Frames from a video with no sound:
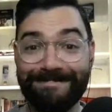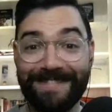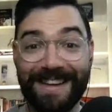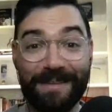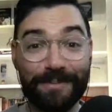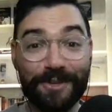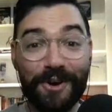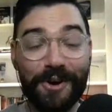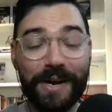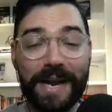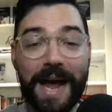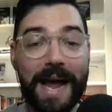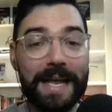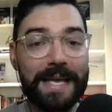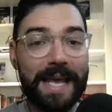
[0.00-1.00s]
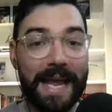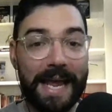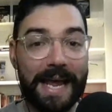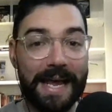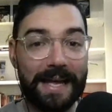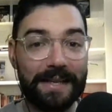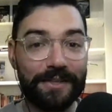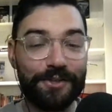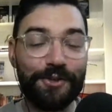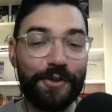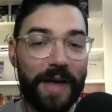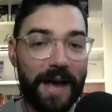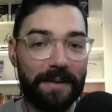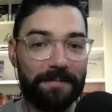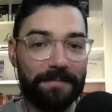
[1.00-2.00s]
I'm sorry, I can't do
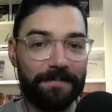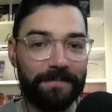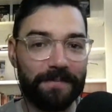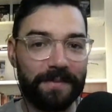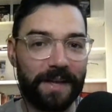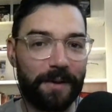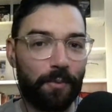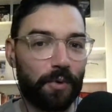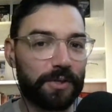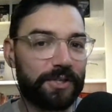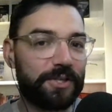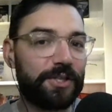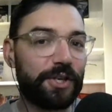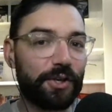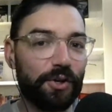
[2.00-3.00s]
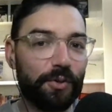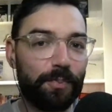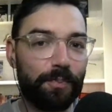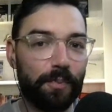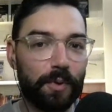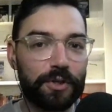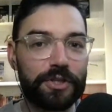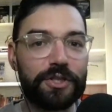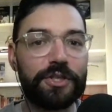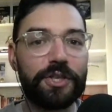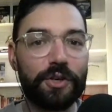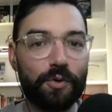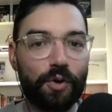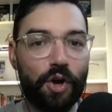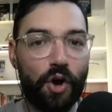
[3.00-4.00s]
that. Like we're still we're
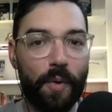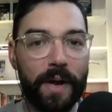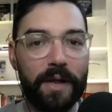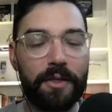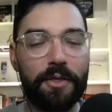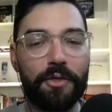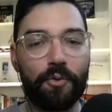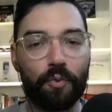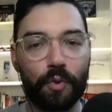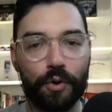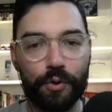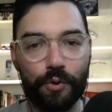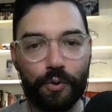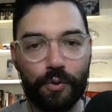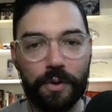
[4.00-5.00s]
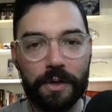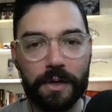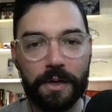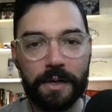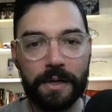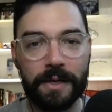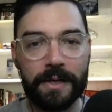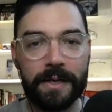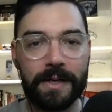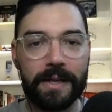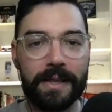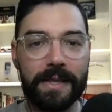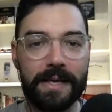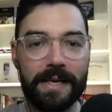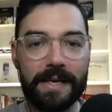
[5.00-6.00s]
still going through
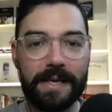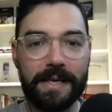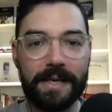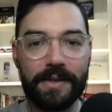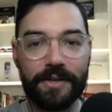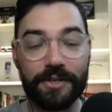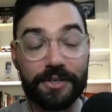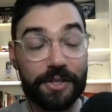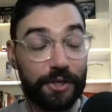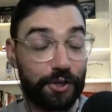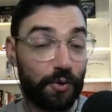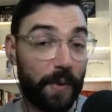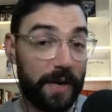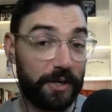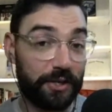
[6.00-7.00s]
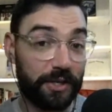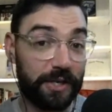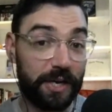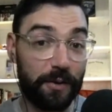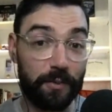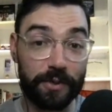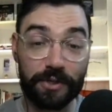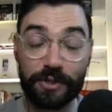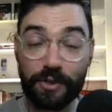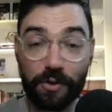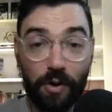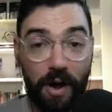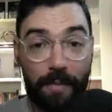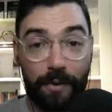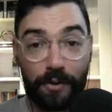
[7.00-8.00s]
the the situation here. We're still
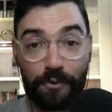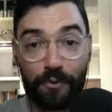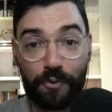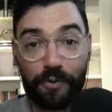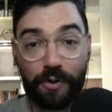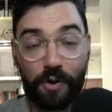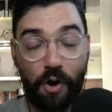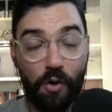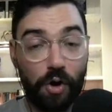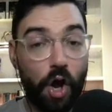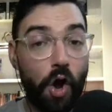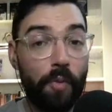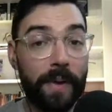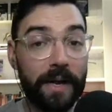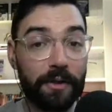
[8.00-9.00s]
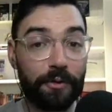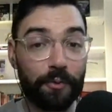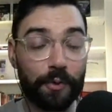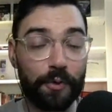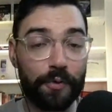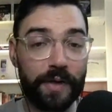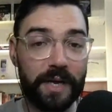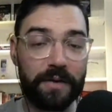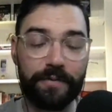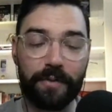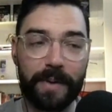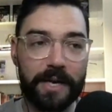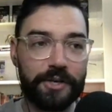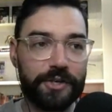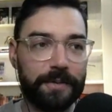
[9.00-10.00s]
coming through the combing through the
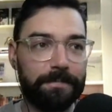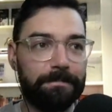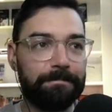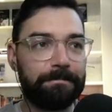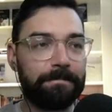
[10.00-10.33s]
information.